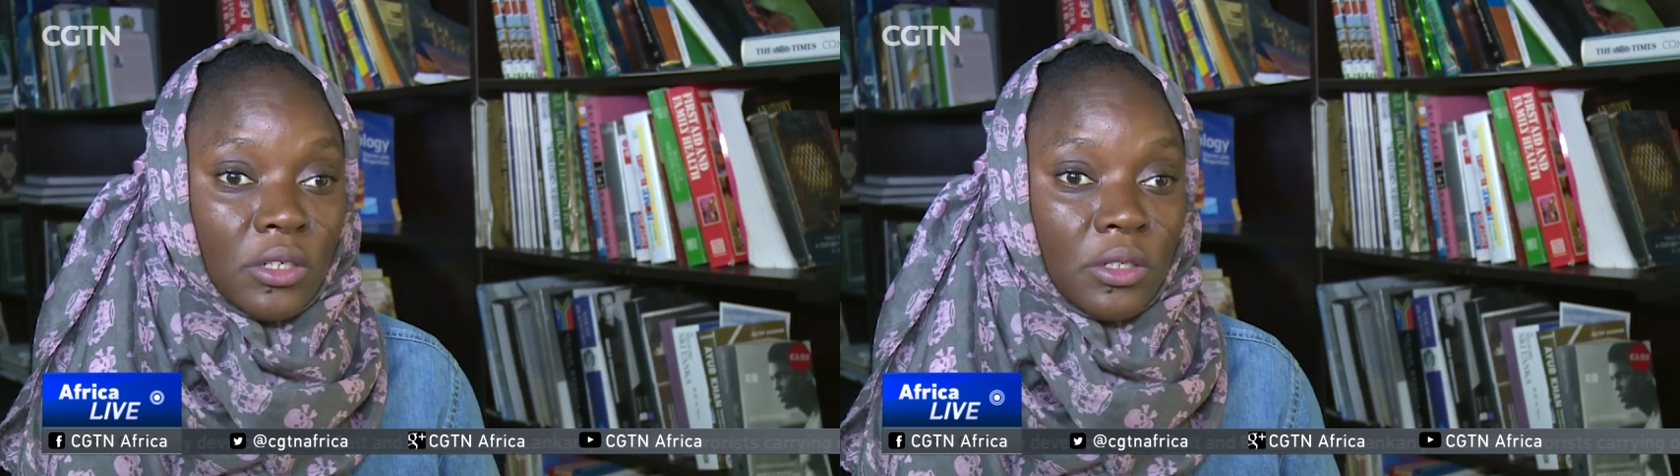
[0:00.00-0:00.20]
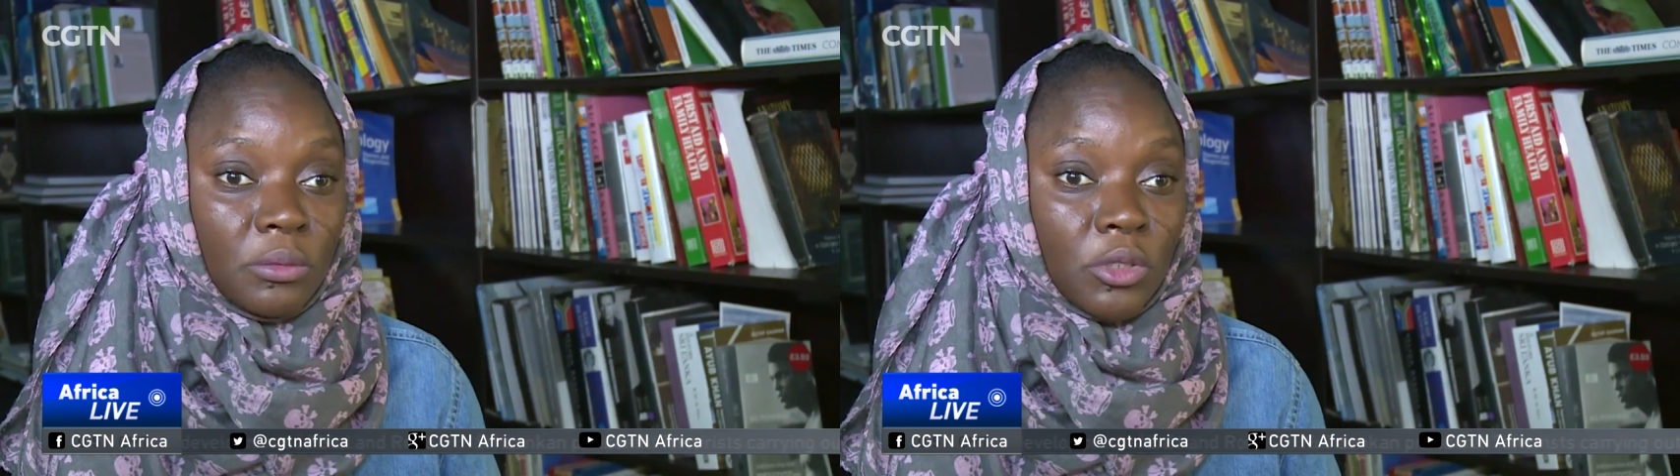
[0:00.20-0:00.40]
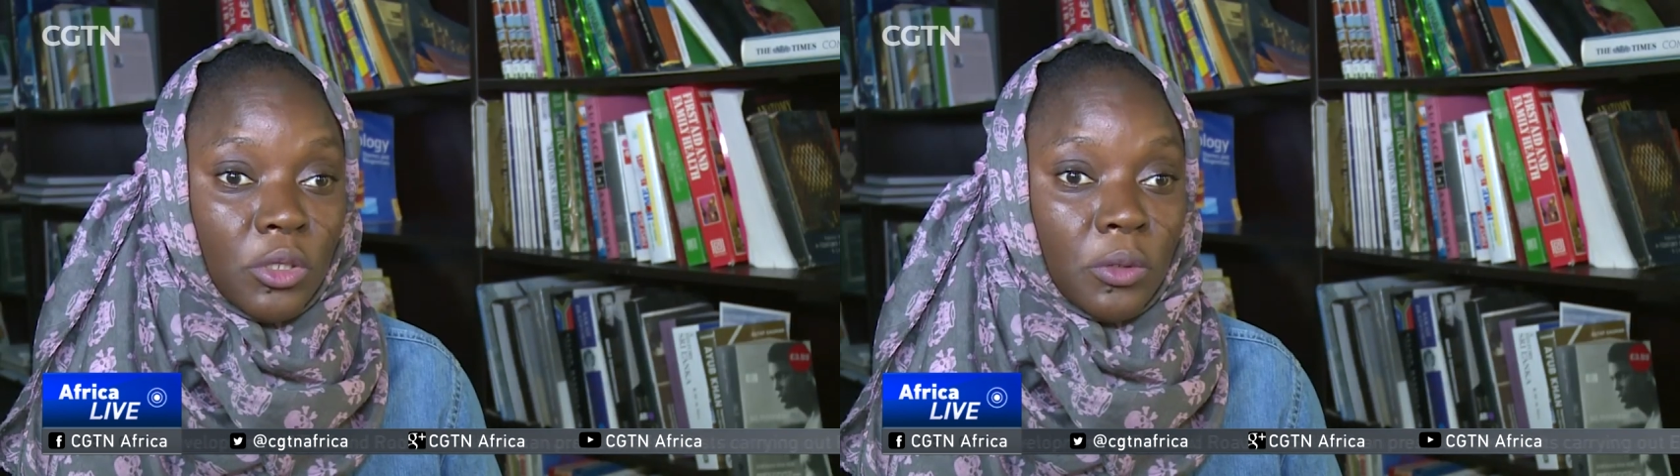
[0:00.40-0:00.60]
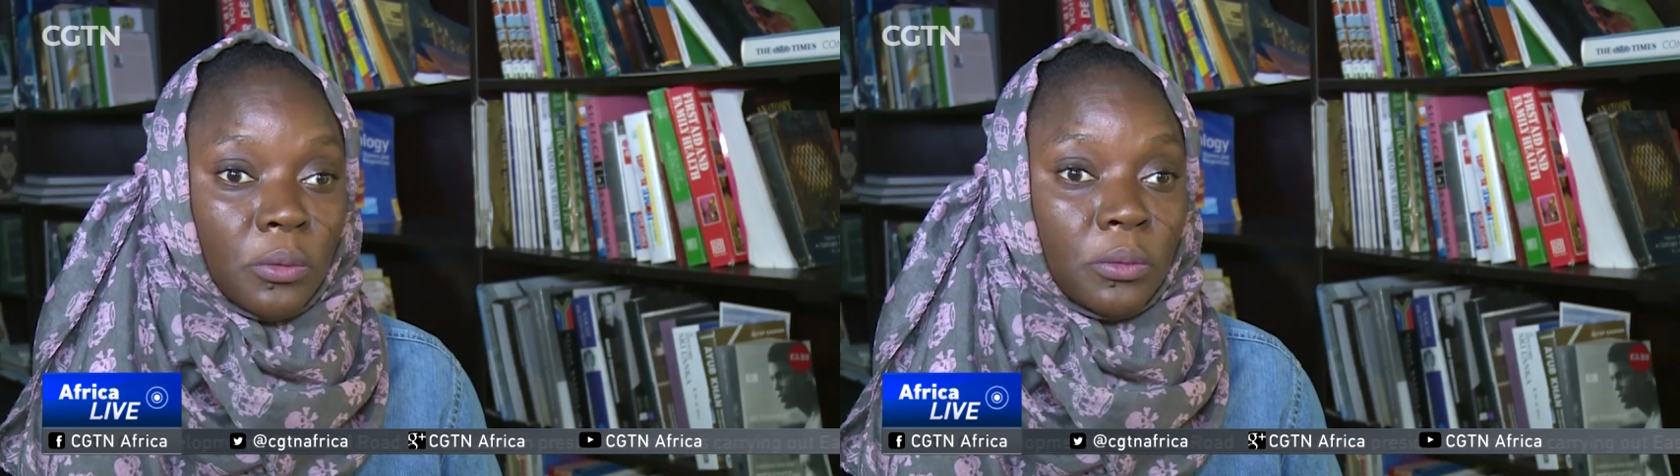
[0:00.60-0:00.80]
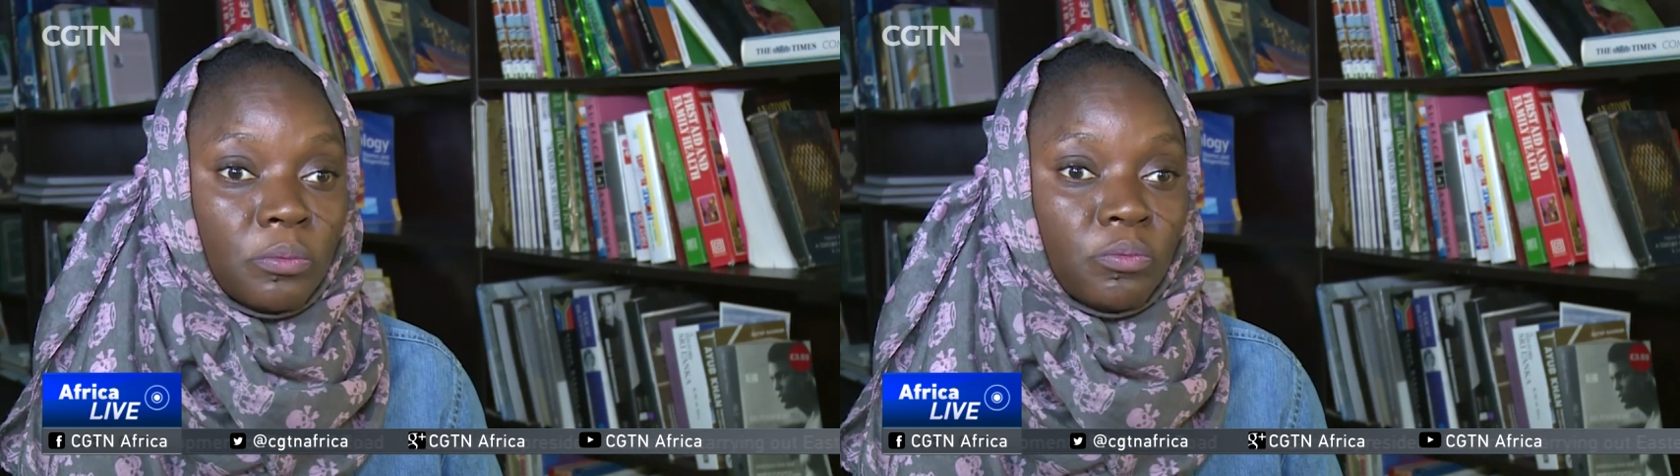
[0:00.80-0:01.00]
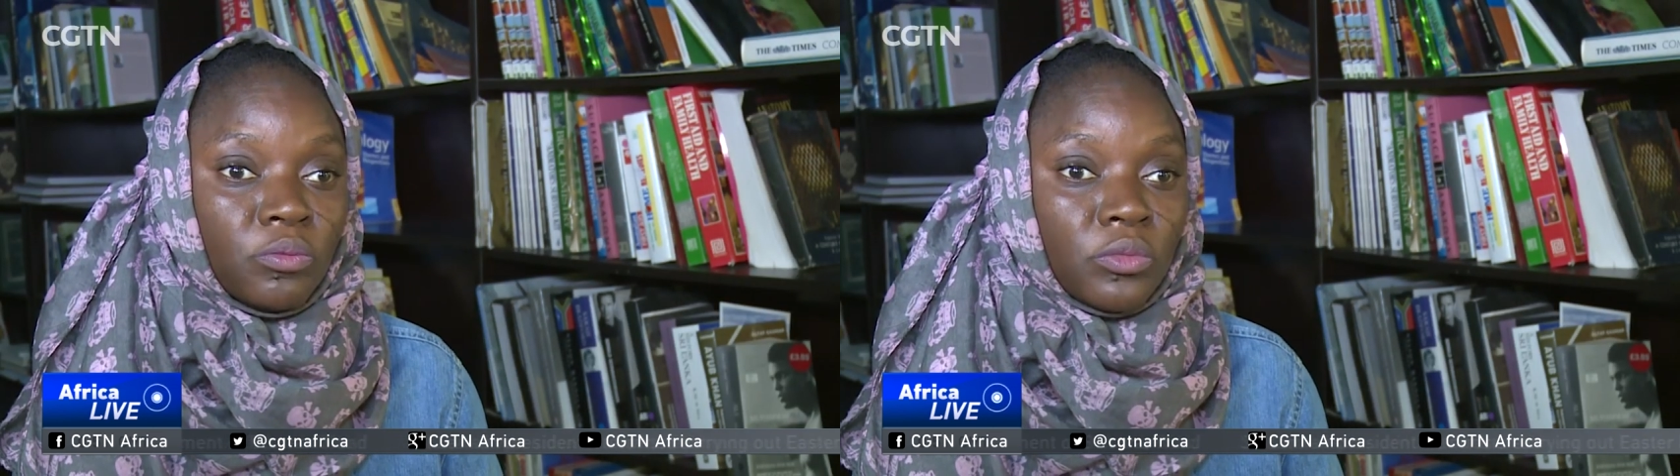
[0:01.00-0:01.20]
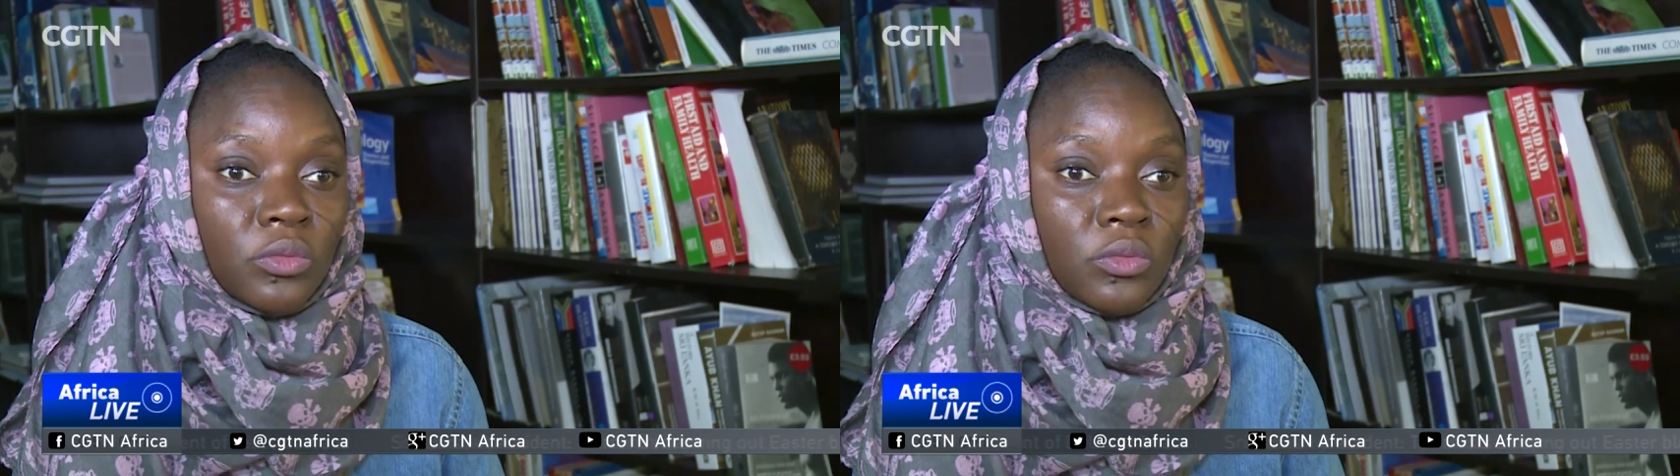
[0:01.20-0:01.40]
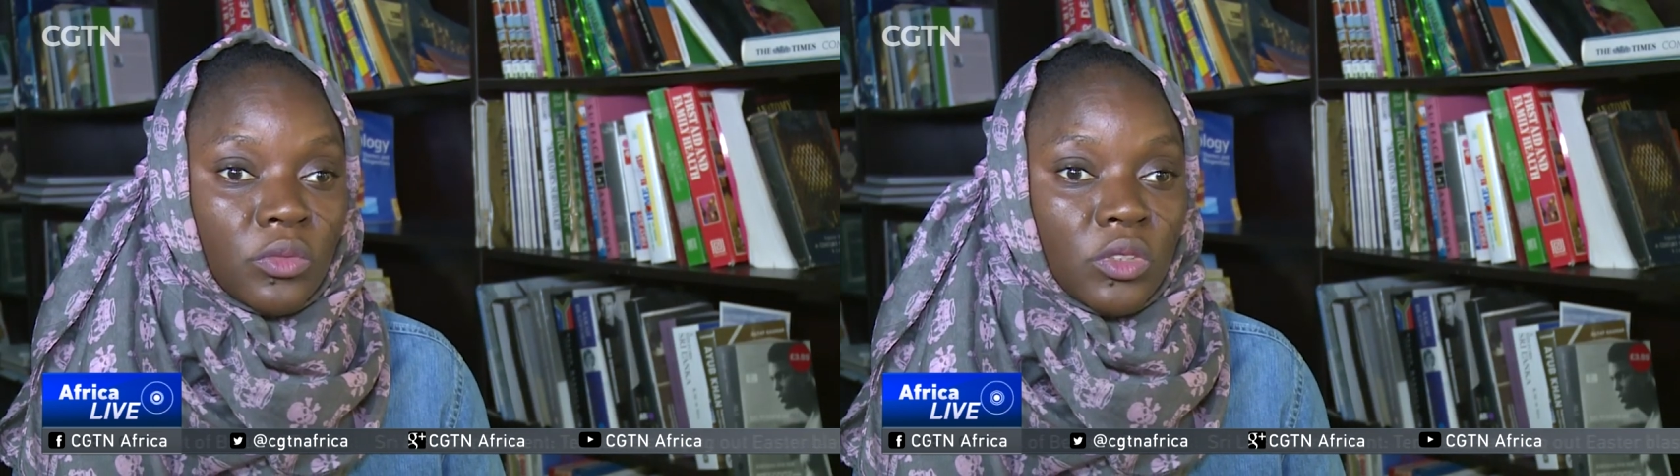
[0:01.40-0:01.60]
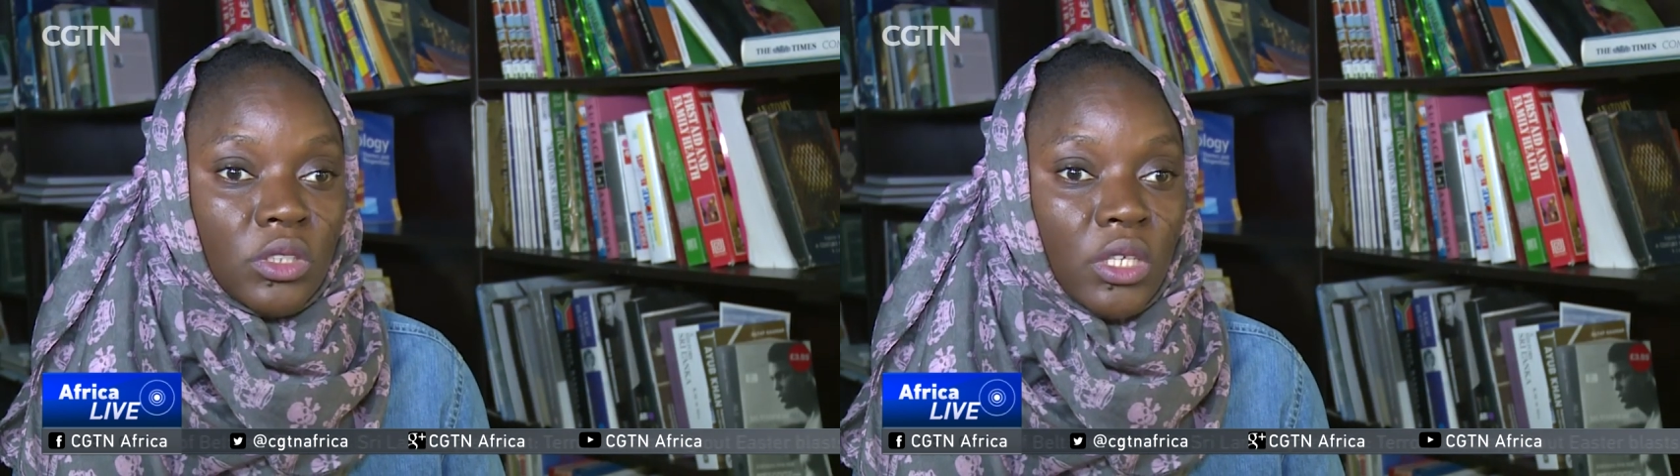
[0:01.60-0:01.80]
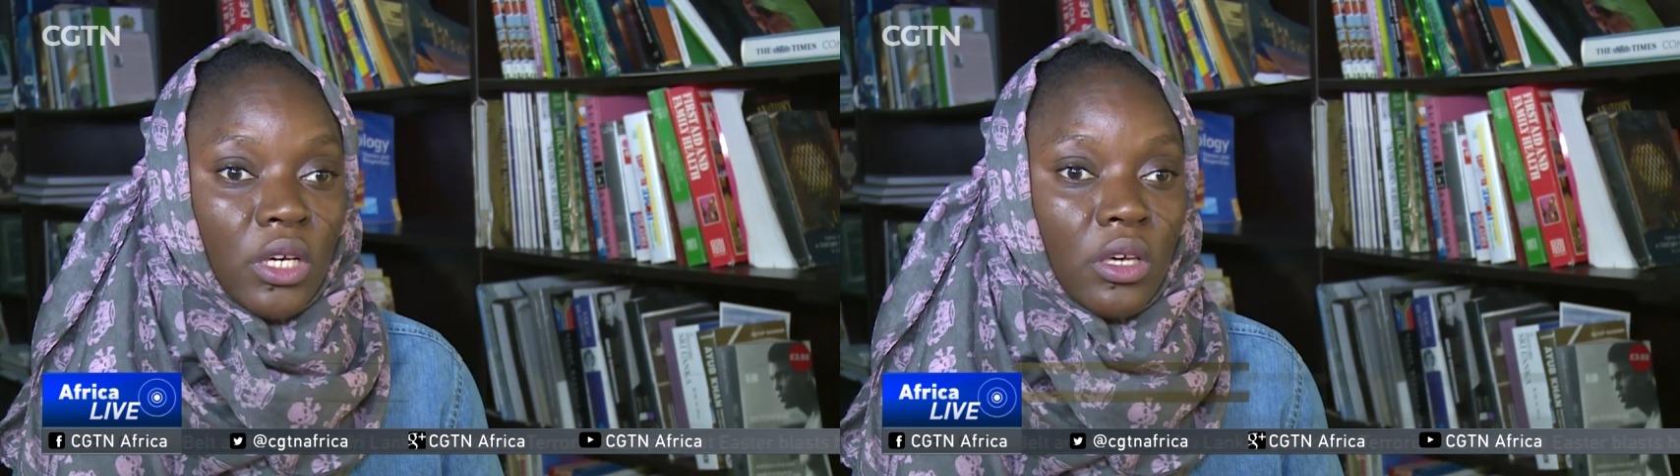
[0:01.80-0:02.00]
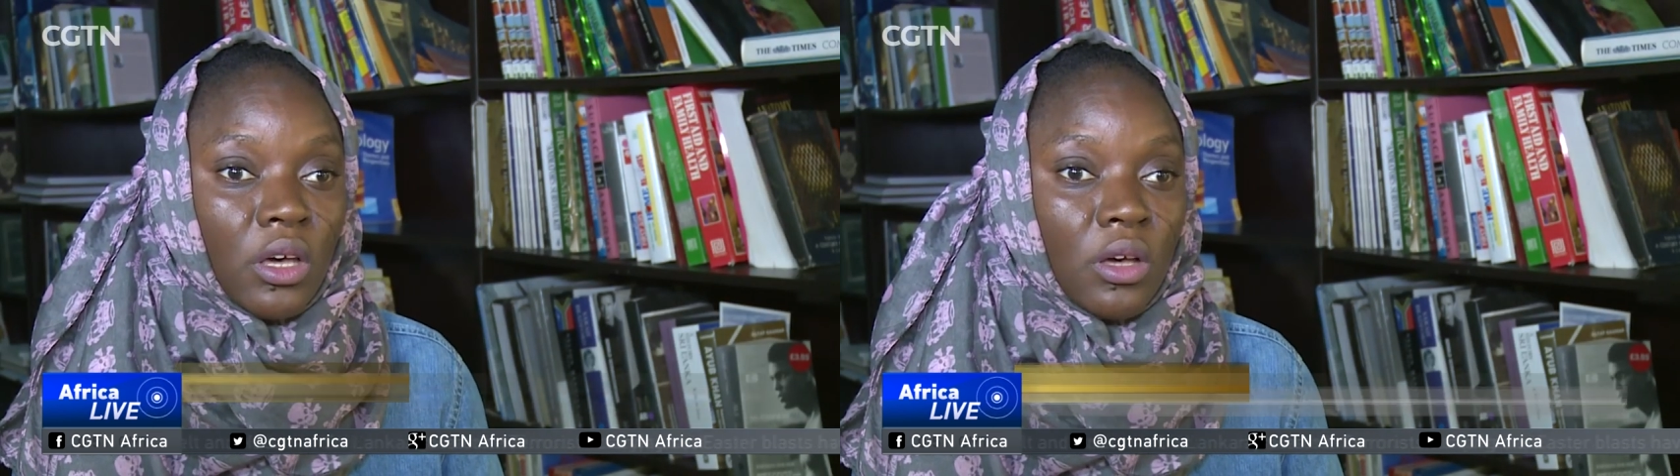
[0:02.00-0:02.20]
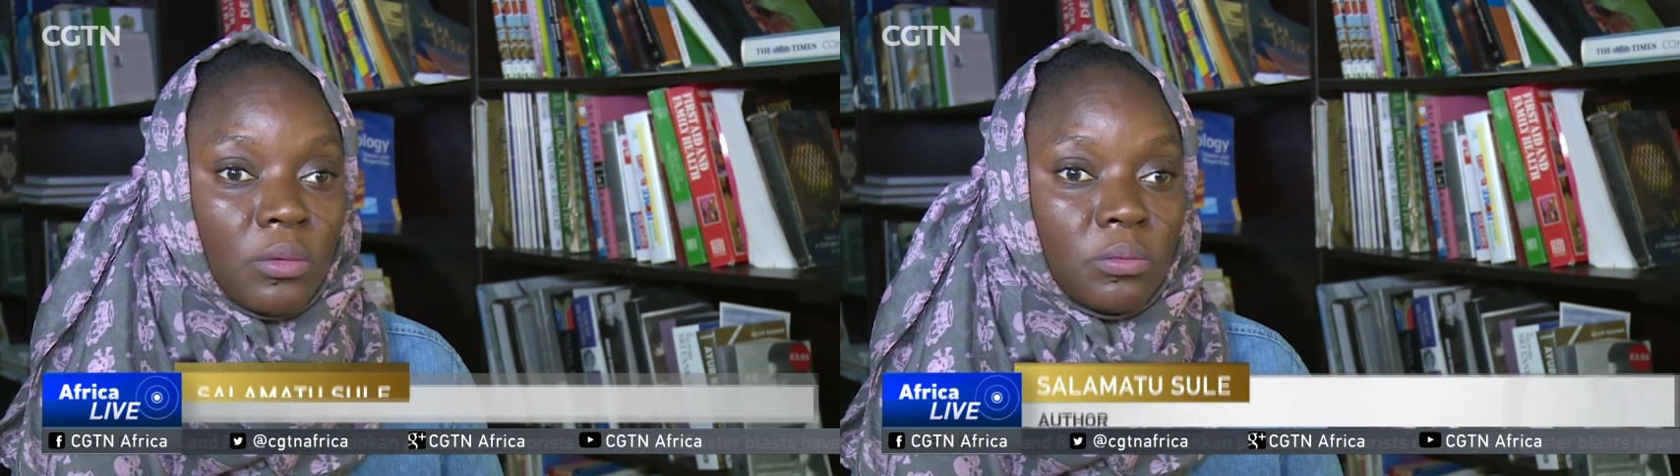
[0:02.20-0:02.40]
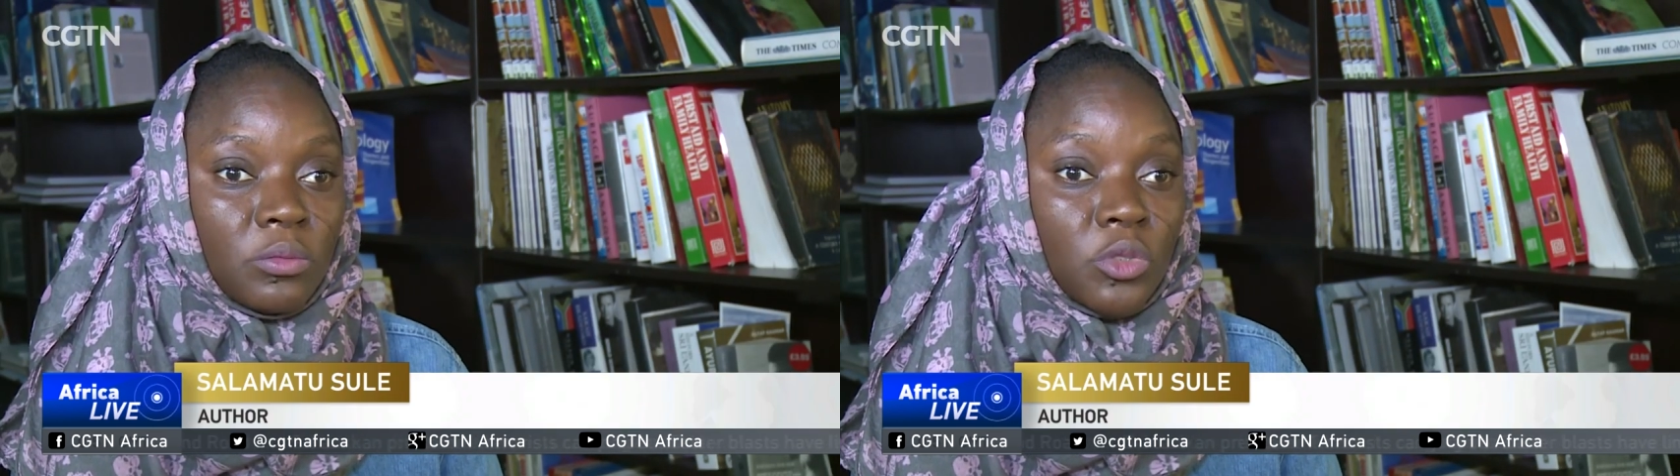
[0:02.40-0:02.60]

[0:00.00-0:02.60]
um, you know, take um,